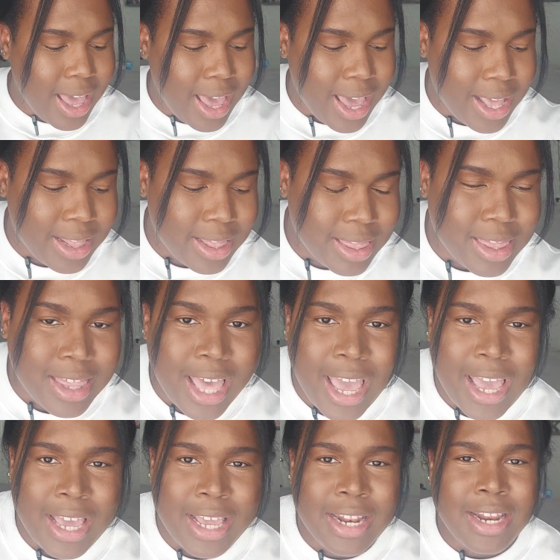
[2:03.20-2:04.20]
and
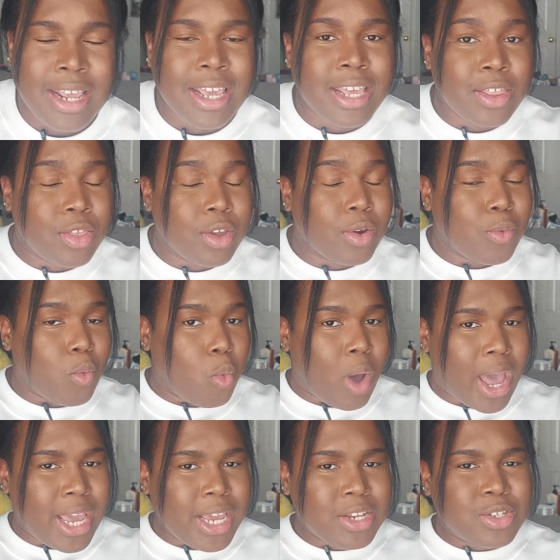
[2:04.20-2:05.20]
then either
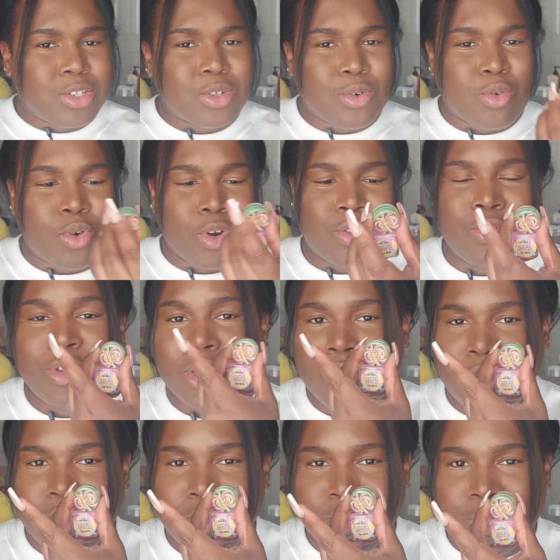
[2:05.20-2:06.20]
white or you
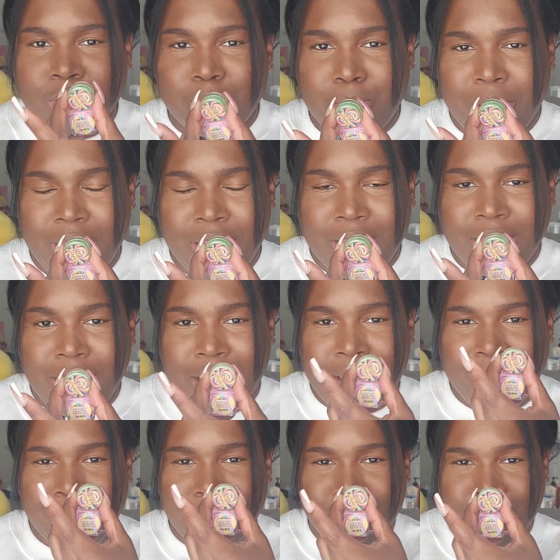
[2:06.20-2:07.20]
can use pink
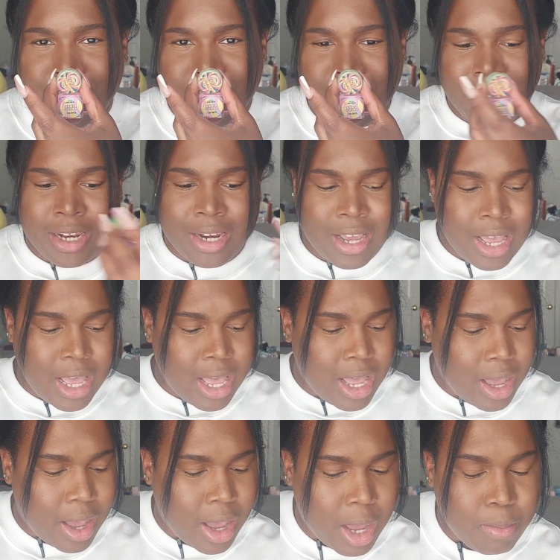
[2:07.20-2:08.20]
and green
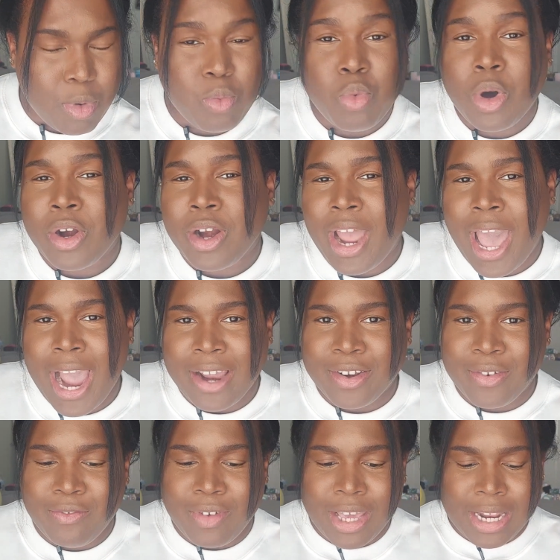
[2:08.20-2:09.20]
water
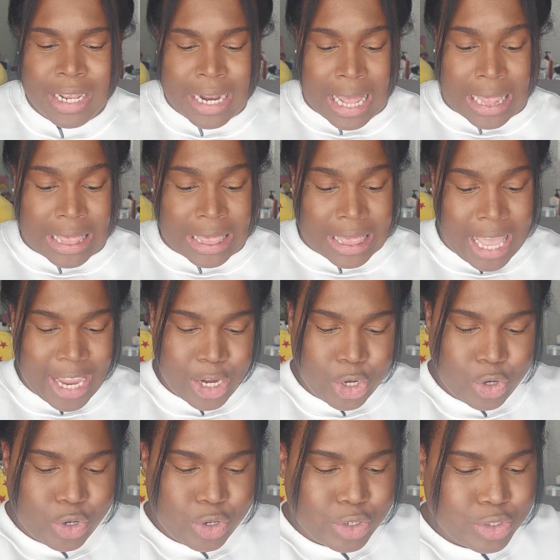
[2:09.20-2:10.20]
activated
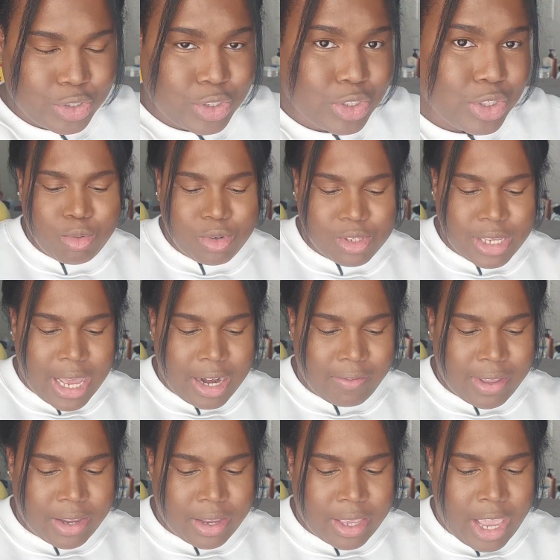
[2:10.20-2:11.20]
liners. It was kind
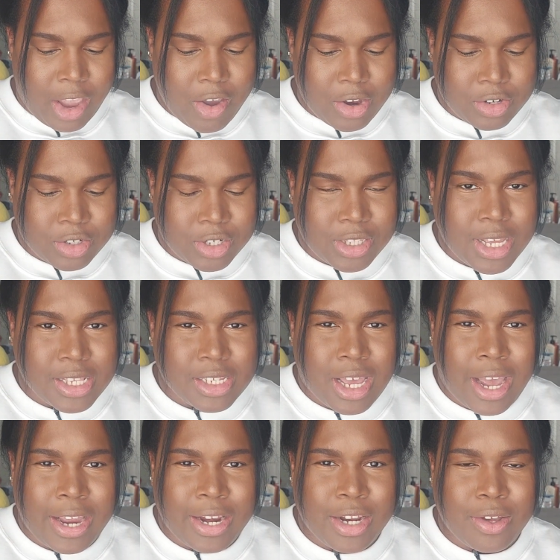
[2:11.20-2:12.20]
of like a character that's
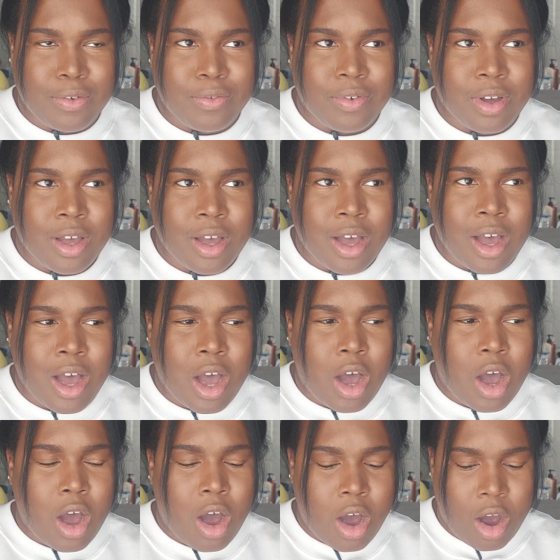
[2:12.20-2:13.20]
kind of
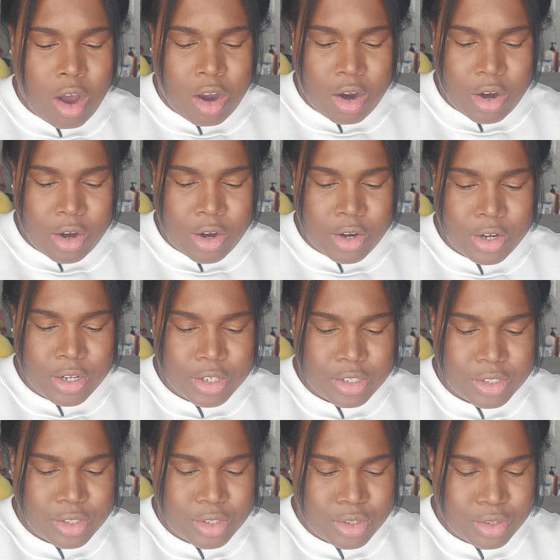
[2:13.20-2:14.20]
hard
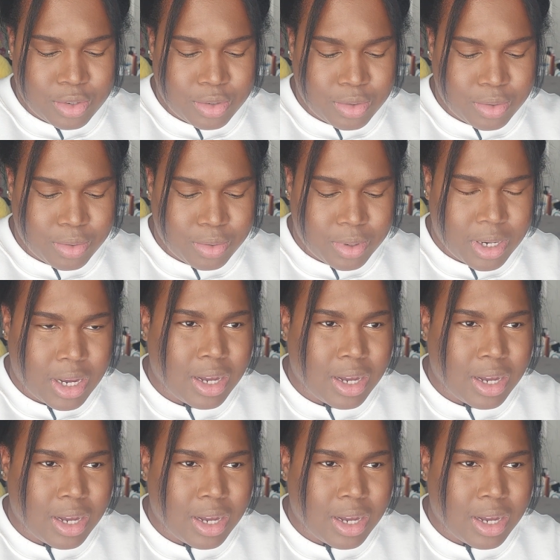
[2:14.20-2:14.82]
to